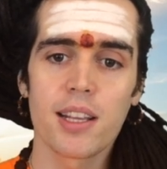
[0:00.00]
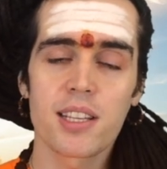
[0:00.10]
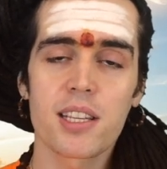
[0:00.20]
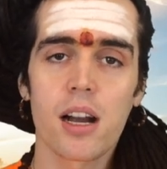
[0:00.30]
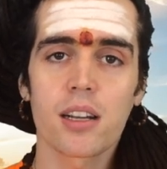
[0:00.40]

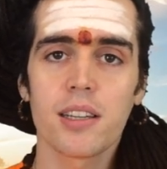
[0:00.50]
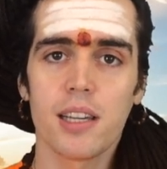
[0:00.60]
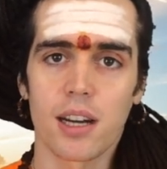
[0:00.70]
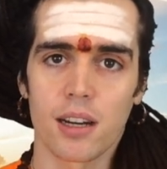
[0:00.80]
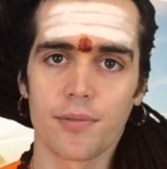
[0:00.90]

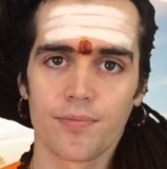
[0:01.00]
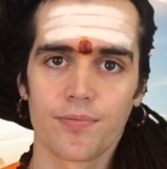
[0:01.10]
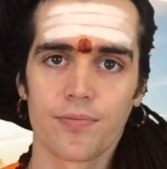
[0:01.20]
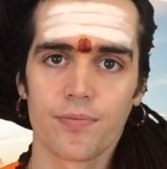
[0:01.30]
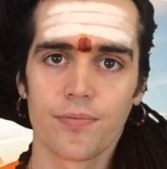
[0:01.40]
Sankhya,
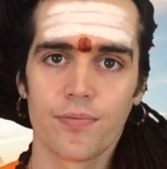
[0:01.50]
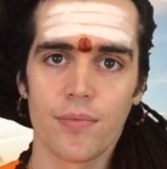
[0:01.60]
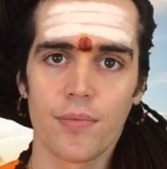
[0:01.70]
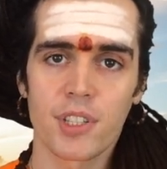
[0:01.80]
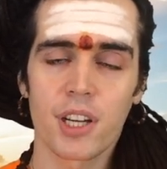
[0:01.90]

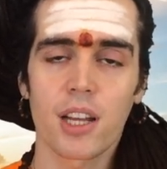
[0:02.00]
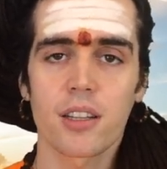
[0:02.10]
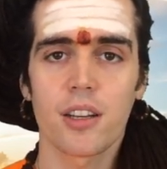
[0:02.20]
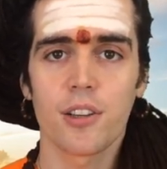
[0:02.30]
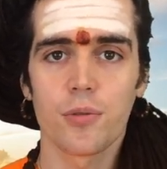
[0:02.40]

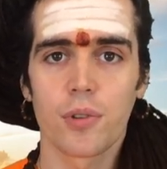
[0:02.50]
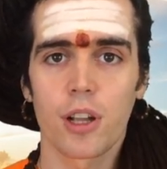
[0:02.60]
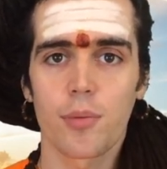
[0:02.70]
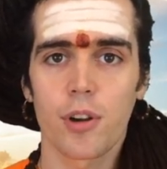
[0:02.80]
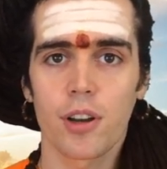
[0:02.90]
Sanatana Hindu
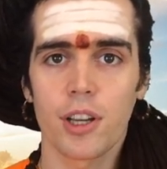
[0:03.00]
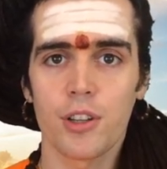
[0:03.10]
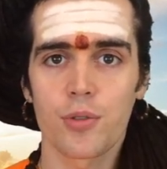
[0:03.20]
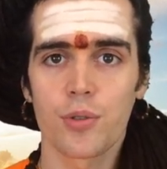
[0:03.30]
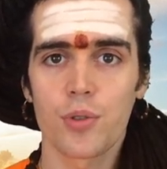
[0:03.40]
Dharma
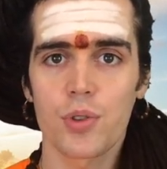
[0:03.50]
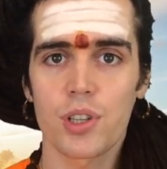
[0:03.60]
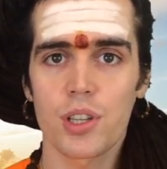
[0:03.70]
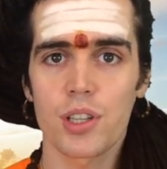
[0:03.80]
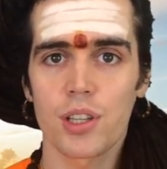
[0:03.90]

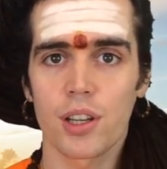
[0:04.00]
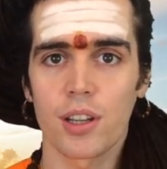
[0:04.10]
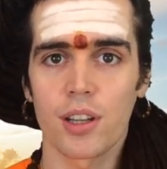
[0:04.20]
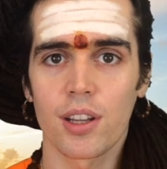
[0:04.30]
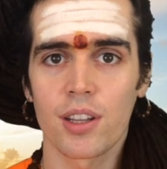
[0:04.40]
introduces
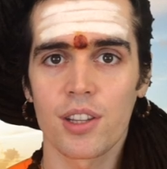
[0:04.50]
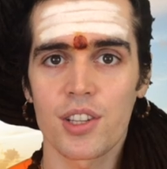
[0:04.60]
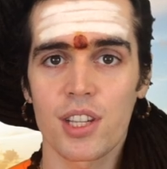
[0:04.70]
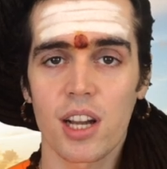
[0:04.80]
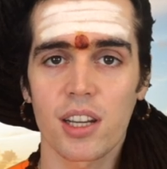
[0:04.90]
the
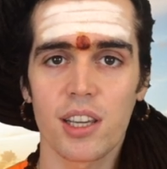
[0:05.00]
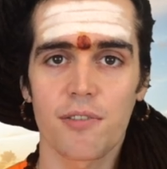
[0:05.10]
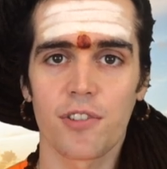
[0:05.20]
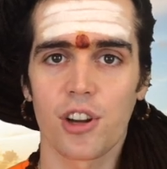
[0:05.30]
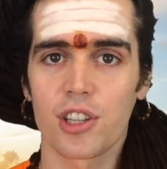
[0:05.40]
Sankhya
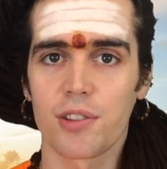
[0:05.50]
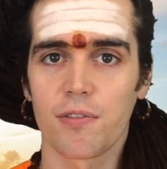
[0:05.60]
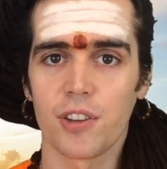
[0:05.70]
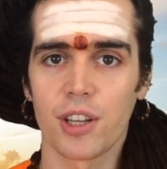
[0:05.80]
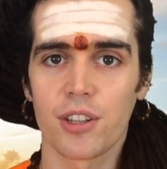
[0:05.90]

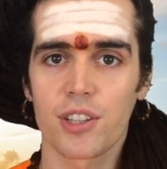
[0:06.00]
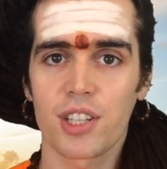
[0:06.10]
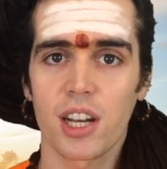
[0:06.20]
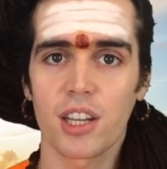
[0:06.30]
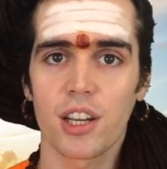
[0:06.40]
philosophy, the
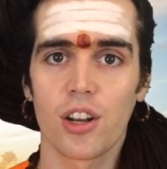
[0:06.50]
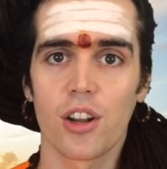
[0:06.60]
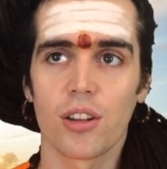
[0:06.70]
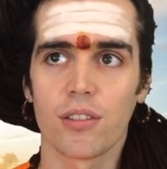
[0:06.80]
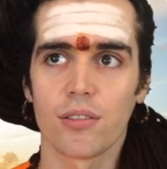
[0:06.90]
Sankhya
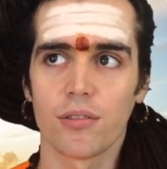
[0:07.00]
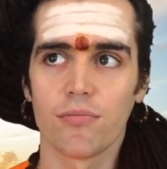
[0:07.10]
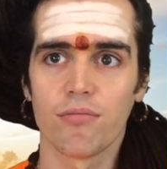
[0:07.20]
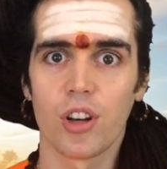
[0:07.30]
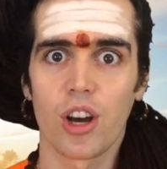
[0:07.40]

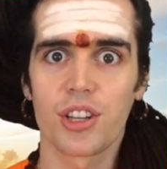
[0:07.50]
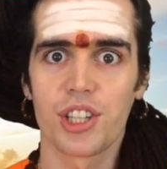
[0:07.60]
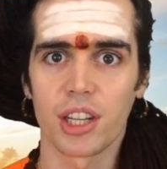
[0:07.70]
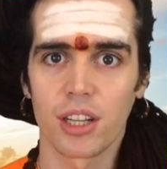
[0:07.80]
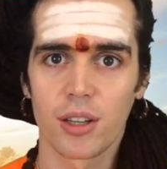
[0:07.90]

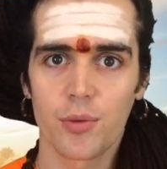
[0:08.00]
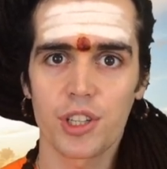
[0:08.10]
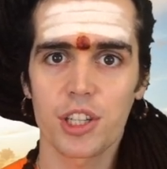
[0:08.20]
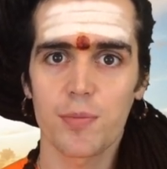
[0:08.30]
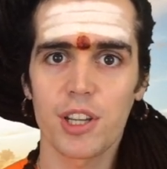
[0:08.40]
logic,
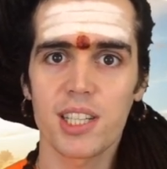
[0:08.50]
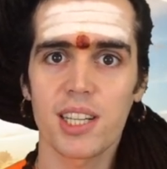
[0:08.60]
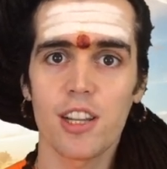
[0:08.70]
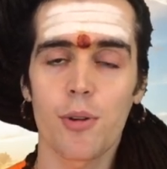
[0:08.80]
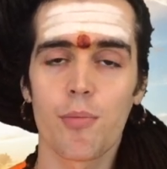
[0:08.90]
which is basically a